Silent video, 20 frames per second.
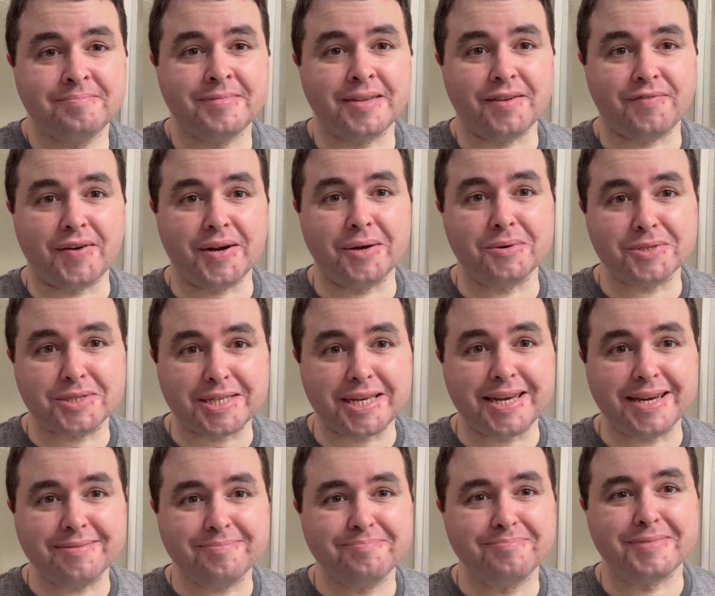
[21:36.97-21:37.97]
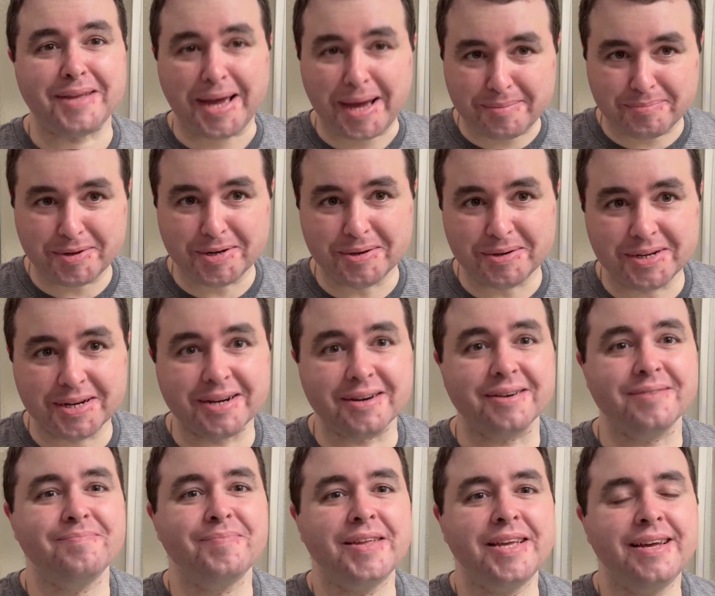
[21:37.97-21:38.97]
if I don't see you, Happy New
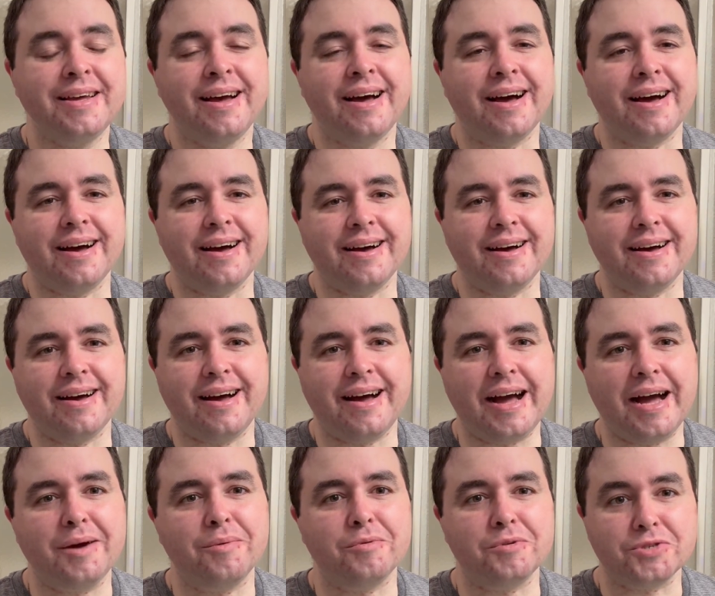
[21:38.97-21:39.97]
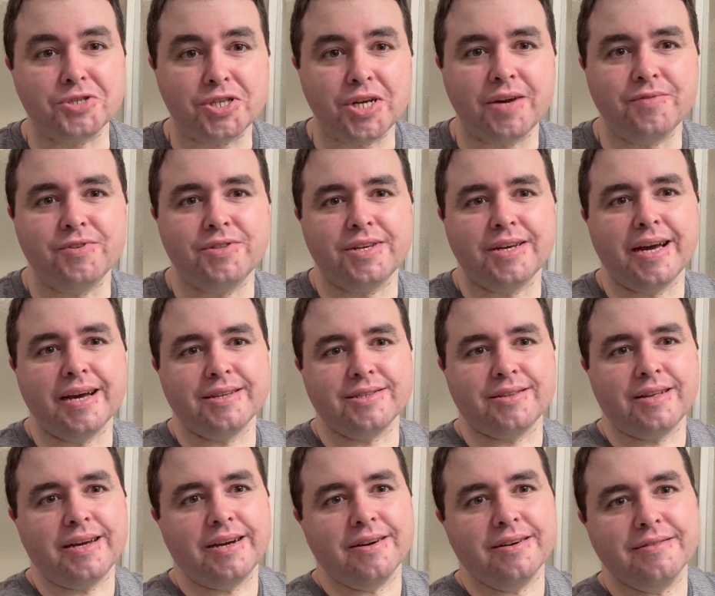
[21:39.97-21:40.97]
Year. I will shave with you guys
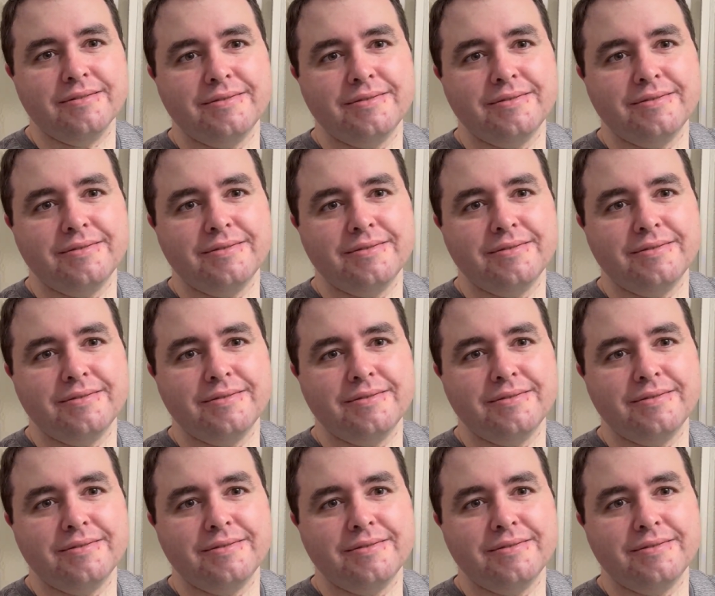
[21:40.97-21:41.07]
later.